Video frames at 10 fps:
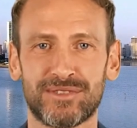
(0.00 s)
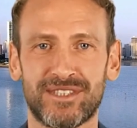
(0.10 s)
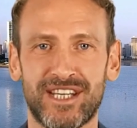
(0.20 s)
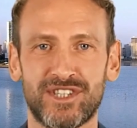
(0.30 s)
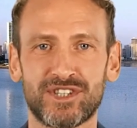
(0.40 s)

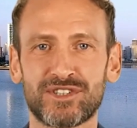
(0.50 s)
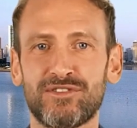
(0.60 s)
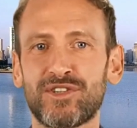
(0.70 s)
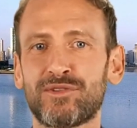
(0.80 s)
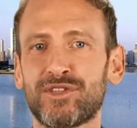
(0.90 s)
These are just a
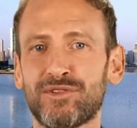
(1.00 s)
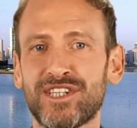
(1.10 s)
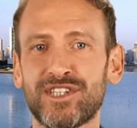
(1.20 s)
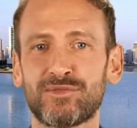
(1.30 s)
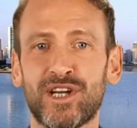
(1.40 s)
few of the
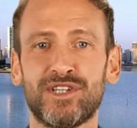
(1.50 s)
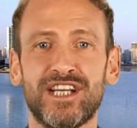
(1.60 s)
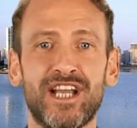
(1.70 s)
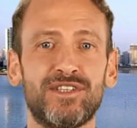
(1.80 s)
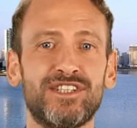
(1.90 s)
reasons why
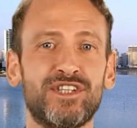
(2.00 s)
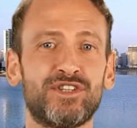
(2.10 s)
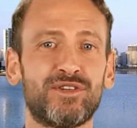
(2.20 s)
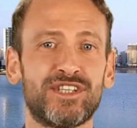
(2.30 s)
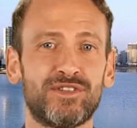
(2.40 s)
retirees are
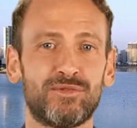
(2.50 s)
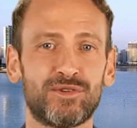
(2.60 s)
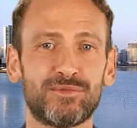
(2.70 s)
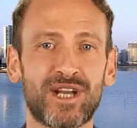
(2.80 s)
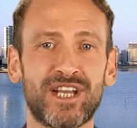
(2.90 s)
choosing to move
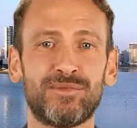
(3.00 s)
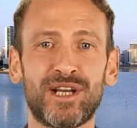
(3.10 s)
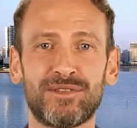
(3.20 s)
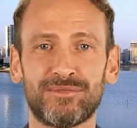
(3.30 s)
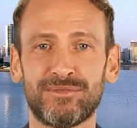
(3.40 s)
to
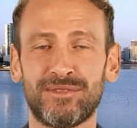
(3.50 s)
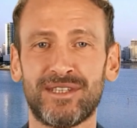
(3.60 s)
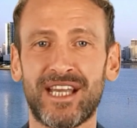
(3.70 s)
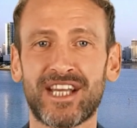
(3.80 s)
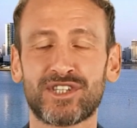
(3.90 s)
Panama.
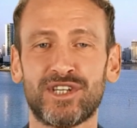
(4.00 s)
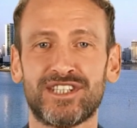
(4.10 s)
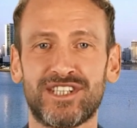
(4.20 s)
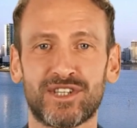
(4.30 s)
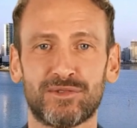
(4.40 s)
If you're
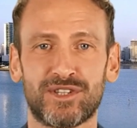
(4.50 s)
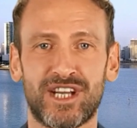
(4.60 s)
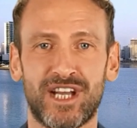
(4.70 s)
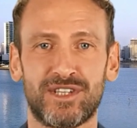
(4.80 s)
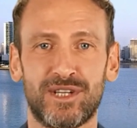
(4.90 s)
considering
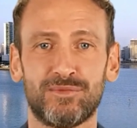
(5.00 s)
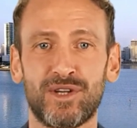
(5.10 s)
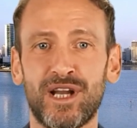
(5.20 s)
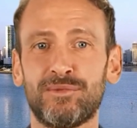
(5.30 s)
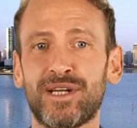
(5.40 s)
retiring
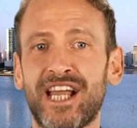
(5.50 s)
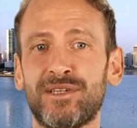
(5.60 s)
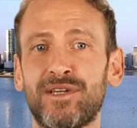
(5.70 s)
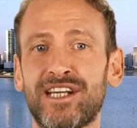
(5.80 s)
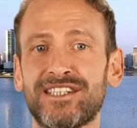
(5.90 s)
abroad,
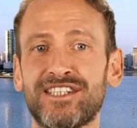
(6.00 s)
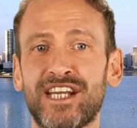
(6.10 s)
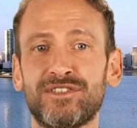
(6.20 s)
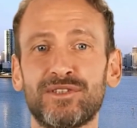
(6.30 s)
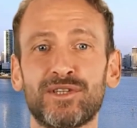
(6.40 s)
Panama is
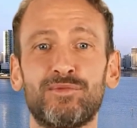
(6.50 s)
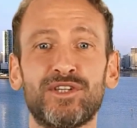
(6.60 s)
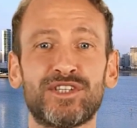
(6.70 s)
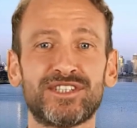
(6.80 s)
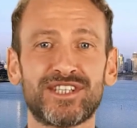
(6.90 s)
definitely
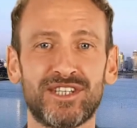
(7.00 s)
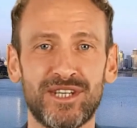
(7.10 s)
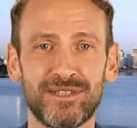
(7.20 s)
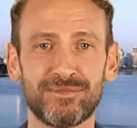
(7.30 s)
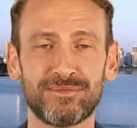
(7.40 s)
worth
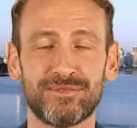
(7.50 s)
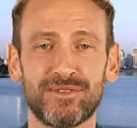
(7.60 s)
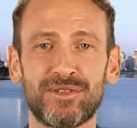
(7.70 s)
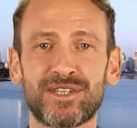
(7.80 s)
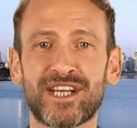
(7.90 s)
considering.
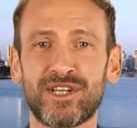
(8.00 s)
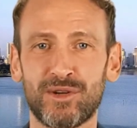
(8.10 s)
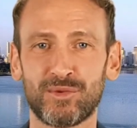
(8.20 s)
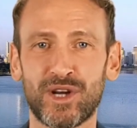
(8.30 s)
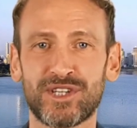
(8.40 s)
Legal at
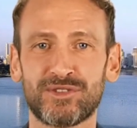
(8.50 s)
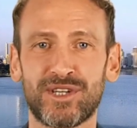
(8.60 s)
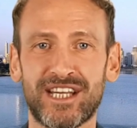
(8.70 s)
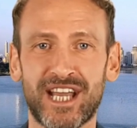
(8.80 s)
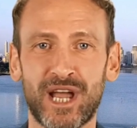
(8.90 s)
Work is
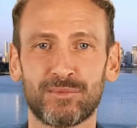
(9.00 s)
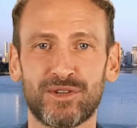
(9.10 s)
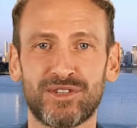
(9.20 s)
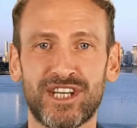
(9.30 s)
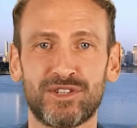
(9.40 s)
ready to help you
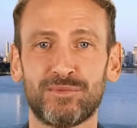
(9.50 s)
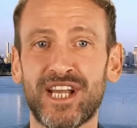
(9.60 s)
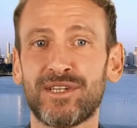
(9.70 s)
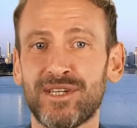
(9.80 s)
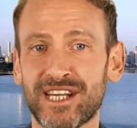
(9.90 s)
to get your
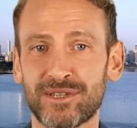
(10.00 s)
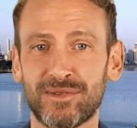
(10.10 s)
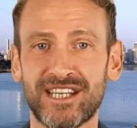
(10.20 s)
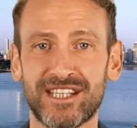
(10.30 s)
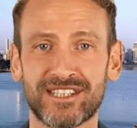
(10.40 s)
Panamanian
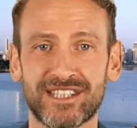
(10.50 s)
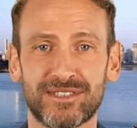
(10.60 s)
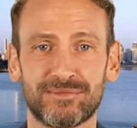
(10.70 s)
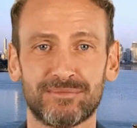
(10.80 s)
residency.